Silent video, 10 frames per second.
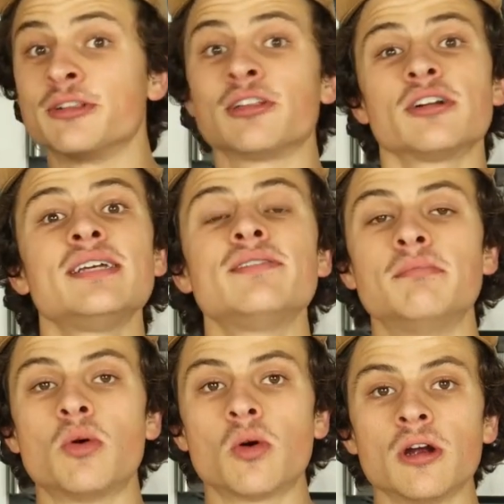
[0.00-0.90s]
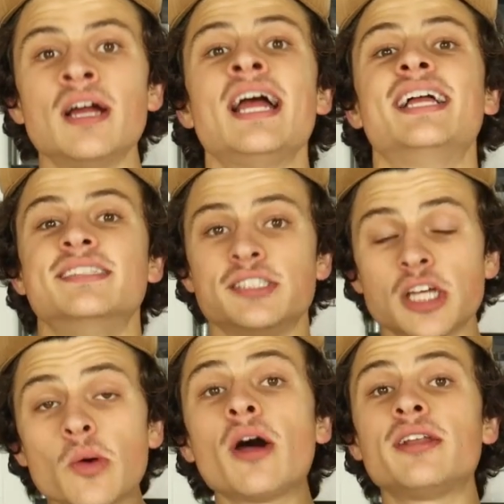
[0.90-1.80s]
you'll learn even more, and
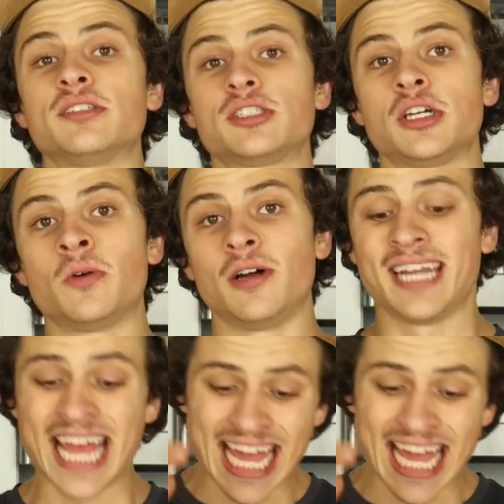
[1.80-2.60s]
so on and so on.